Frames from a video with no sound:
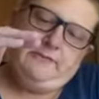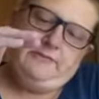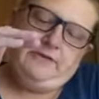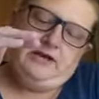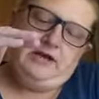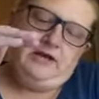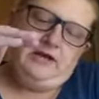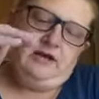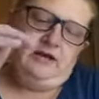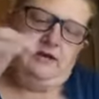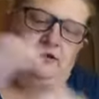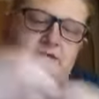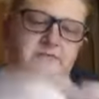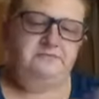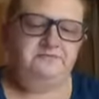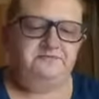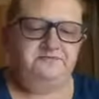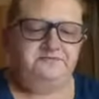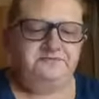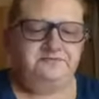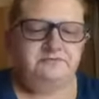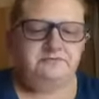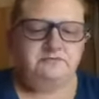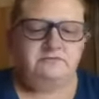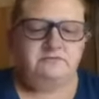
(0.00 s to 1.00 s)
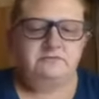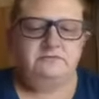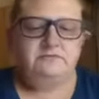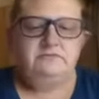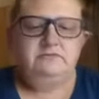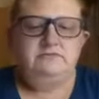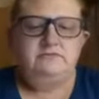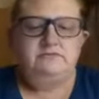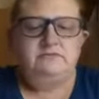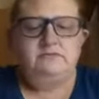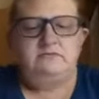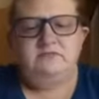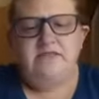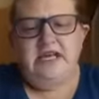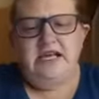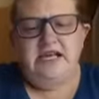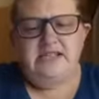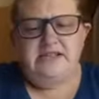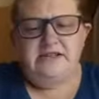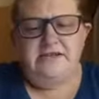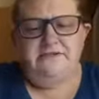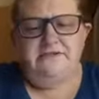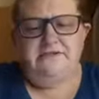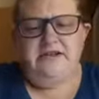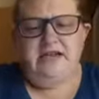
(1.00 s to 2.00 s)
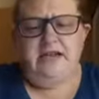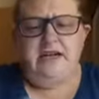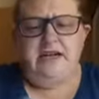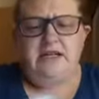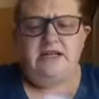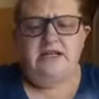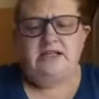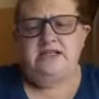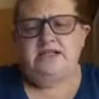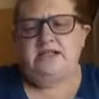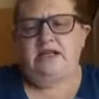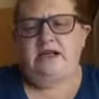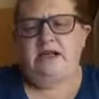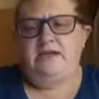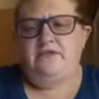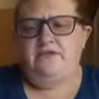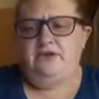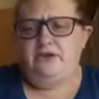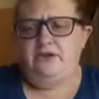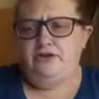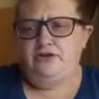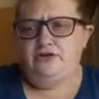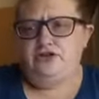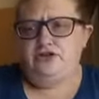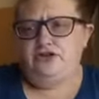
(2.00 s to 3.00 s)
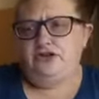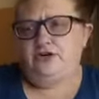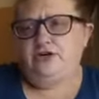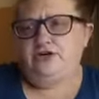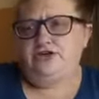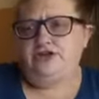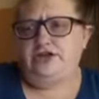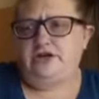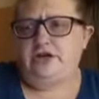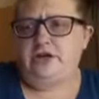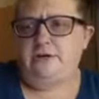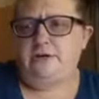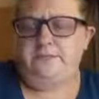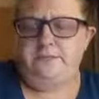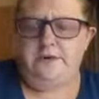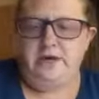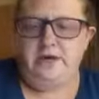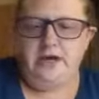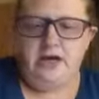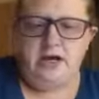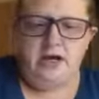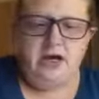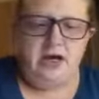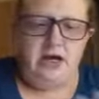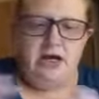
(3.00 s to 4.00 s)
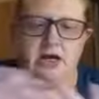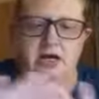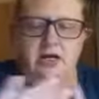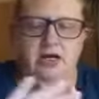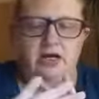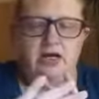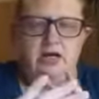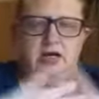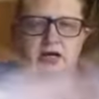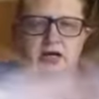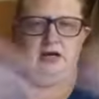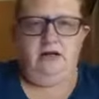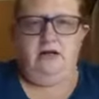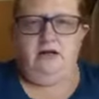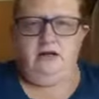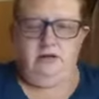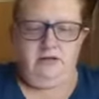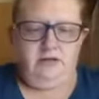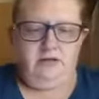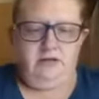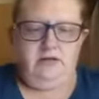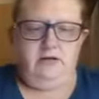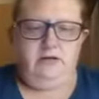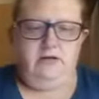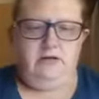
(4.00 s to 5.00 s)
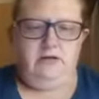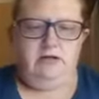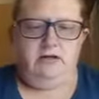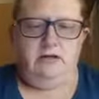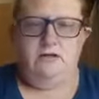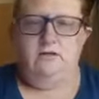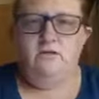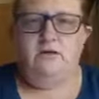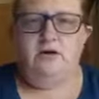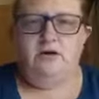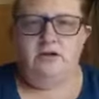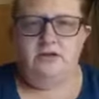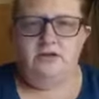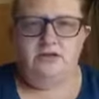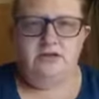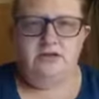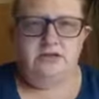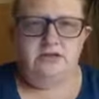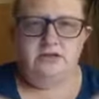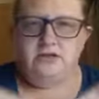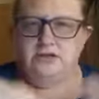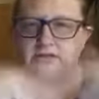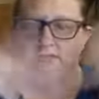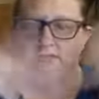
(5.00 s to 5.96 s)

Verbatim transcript: can. It has a fan inside of it. You charge it up, and it runs